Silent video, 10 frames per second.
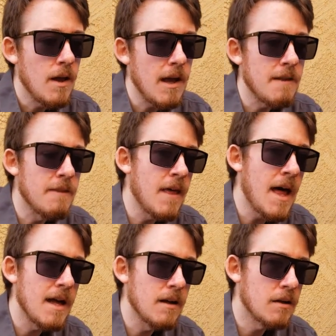And
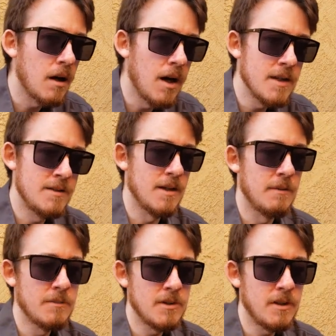that
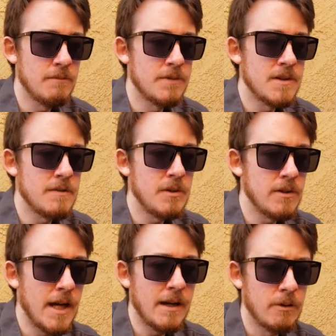concept of a
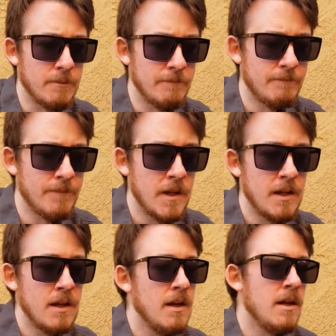simulacrum
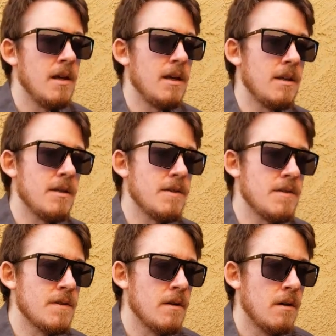
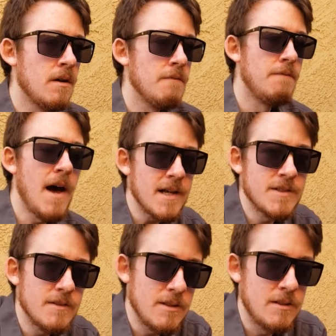is
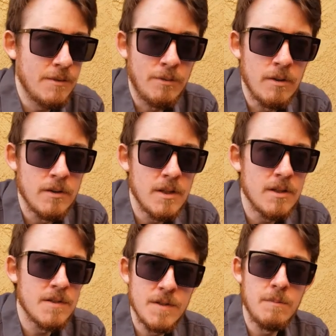vastly different than
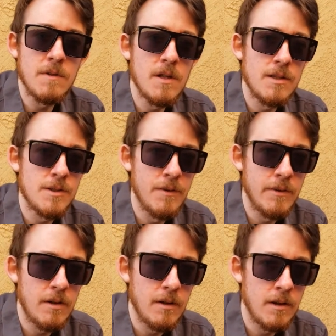the simulation
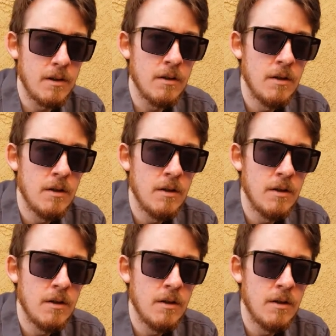theory